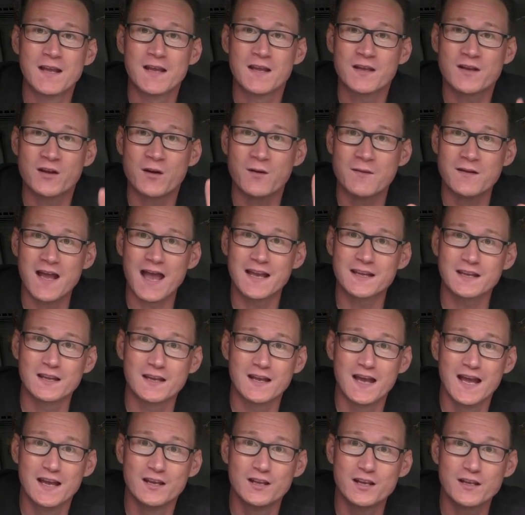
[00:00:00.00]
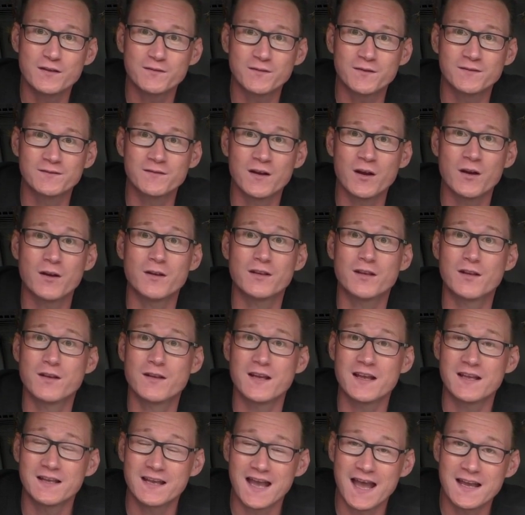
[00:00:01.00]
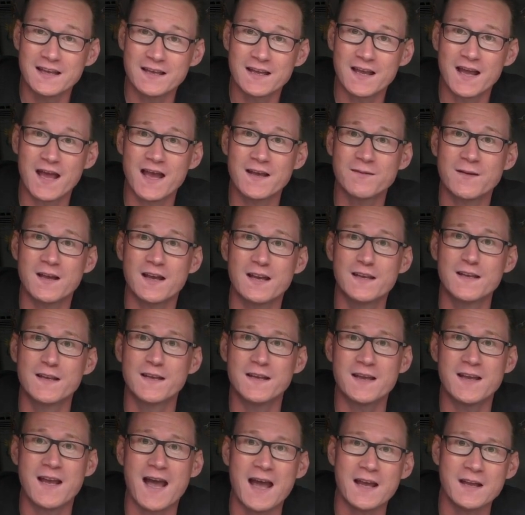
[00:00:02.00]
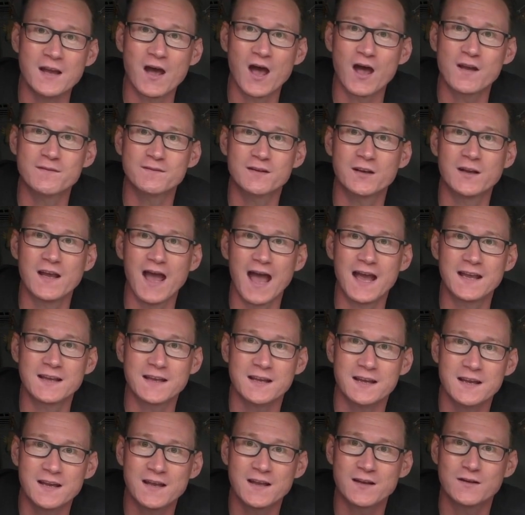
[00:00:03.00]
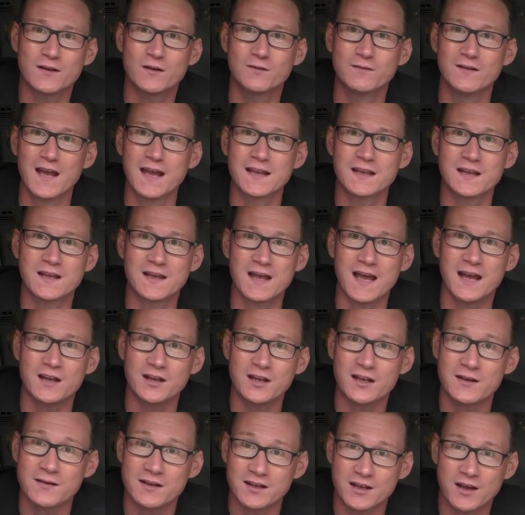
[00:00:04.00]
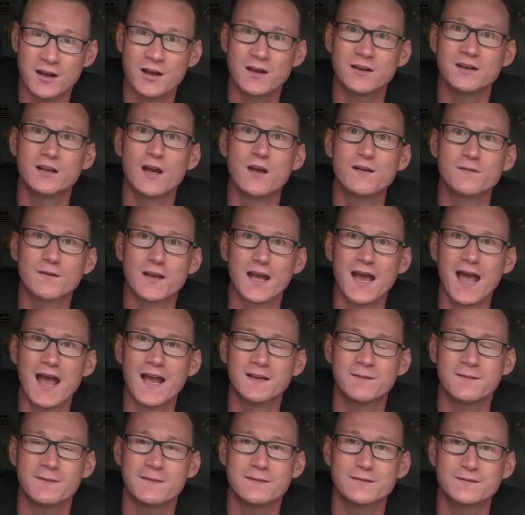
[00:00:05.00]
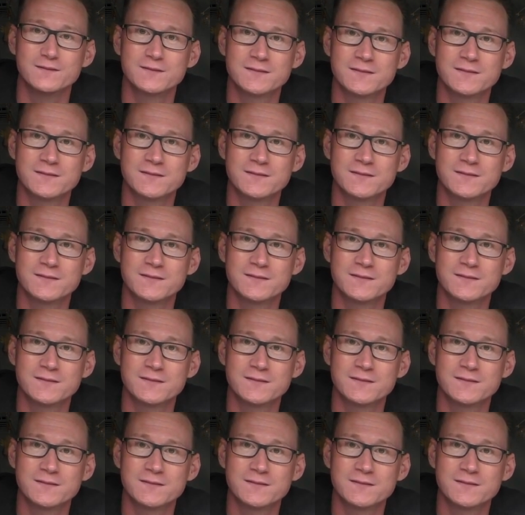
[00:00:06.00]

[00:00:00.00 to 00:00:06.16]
So ventilation refers to the set time, and after that, the ventilation turns off again.